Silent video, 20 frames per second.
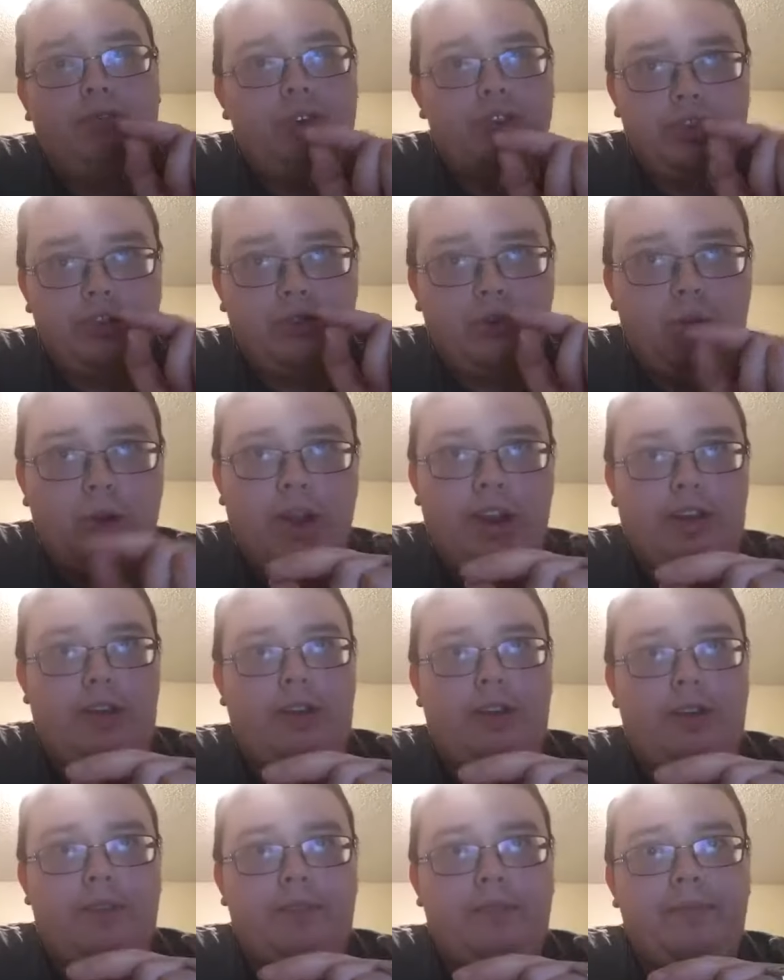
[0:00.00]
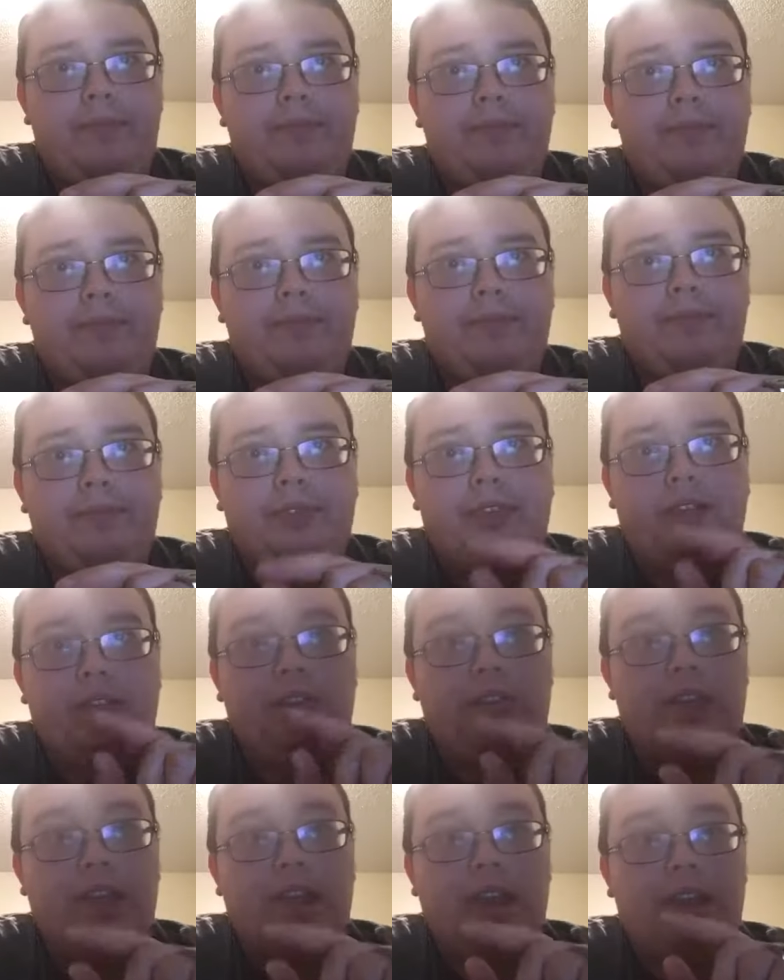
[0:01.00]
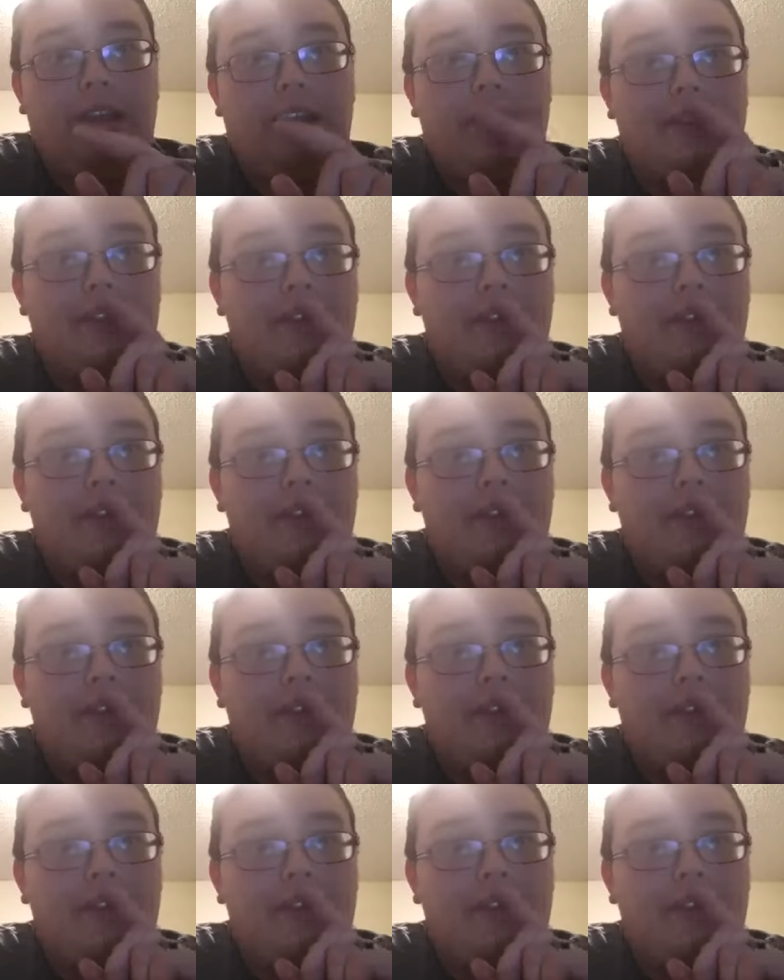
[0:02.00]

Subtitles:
was queer. Okay?